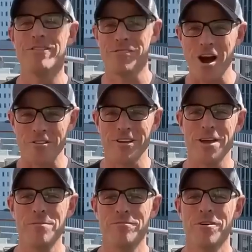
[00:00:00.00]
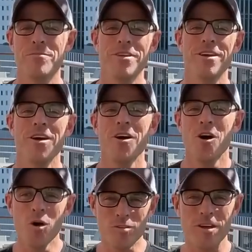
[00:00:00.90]
in Rotterdam from the
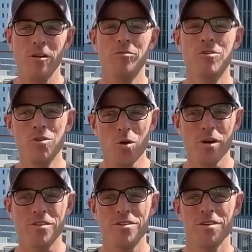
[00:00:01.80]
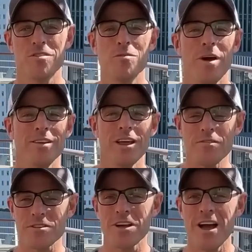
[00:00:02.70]
Hotel New York just to my left
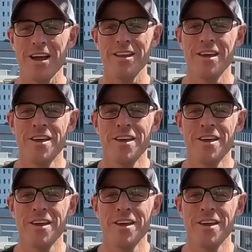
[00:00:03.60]
side